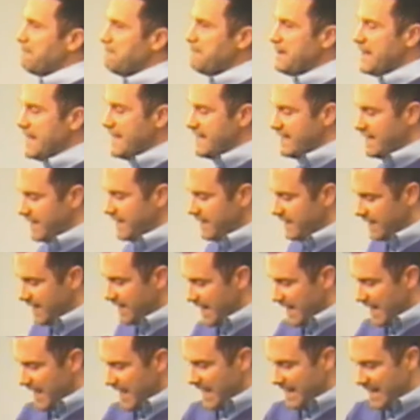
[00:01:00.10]
a meaning
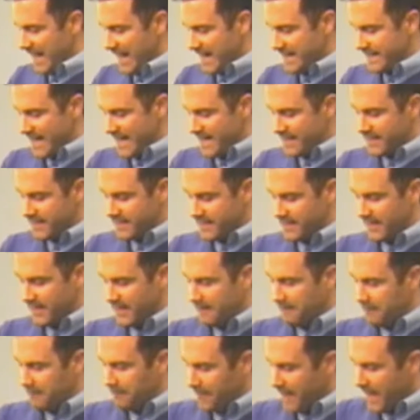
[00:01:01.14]
an
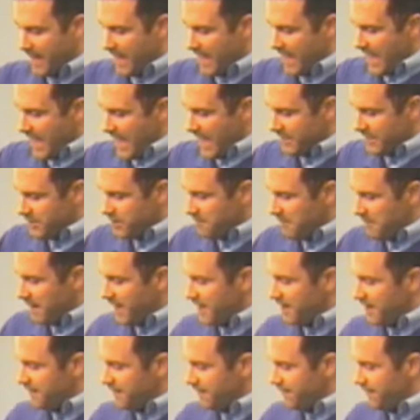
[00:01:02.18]
identity. And you
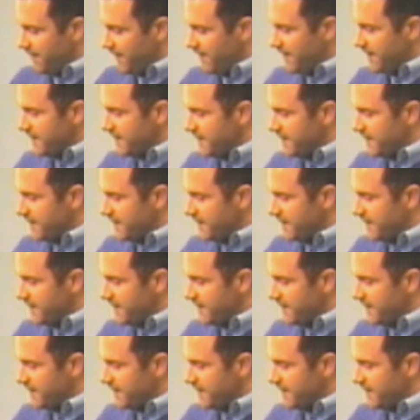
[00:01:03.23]
might have